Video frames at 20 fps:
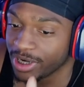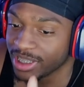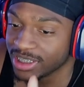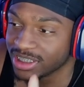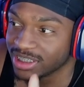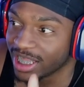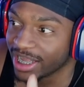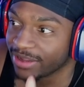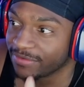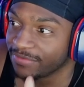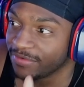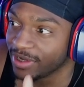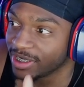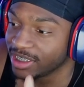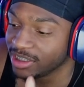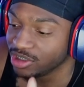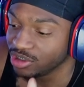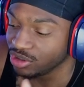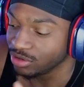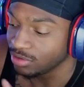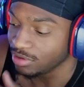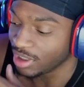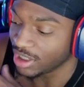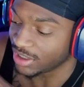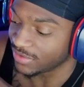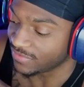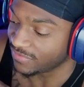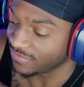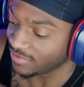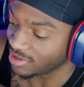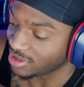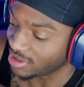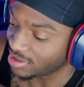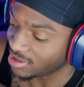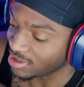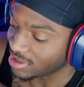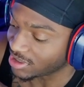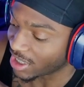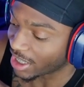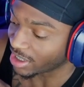It's like fucking, it's
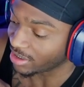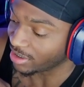just like